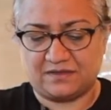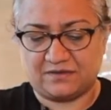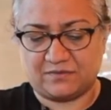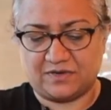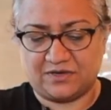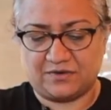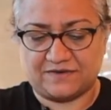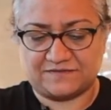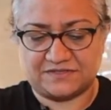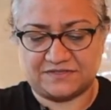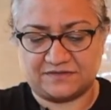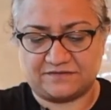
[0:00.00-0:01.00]
when you have
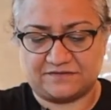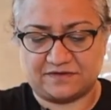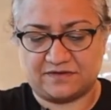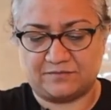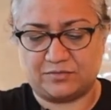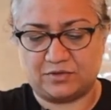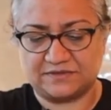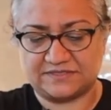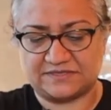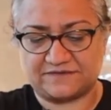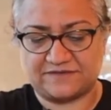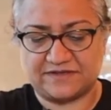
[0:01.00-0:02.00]
to sort of pull
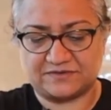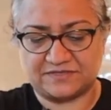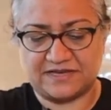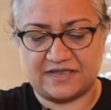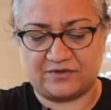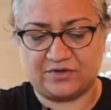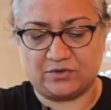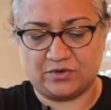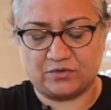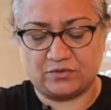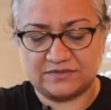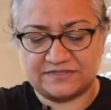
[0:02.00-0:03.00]
stuff out. Now you
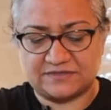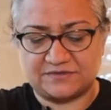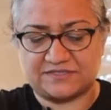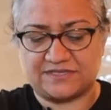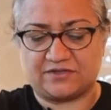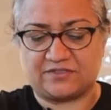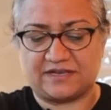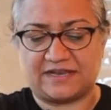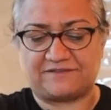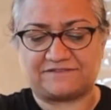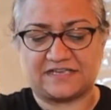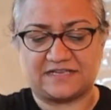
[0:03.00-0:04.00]
can also see on the
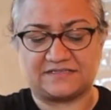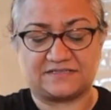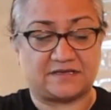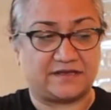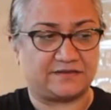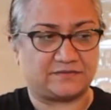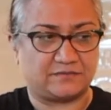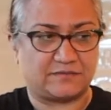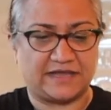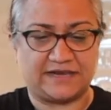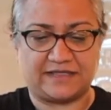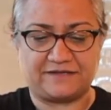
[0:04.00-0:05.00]
left hand side, on
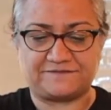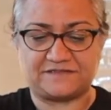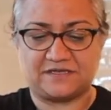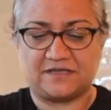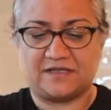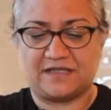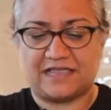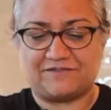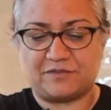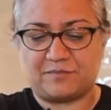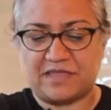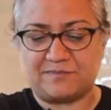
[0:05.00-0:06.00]
my left, I
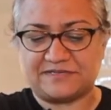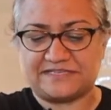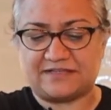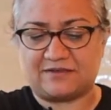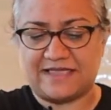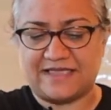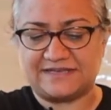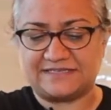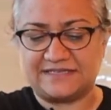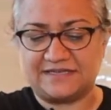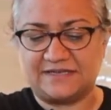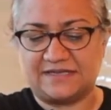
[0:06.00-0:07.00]
have the paper towel
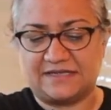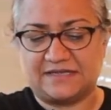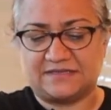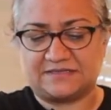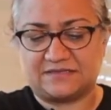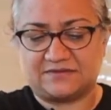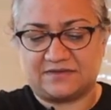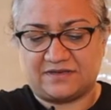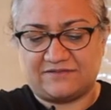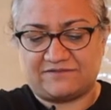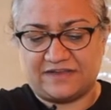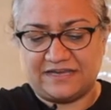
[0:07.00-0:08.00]
handy so that
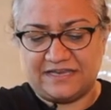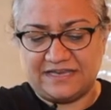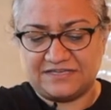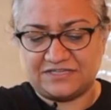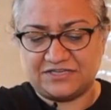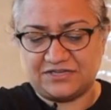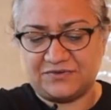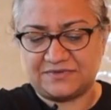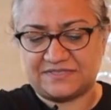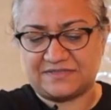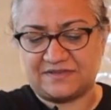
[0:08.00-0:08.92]
if I need to use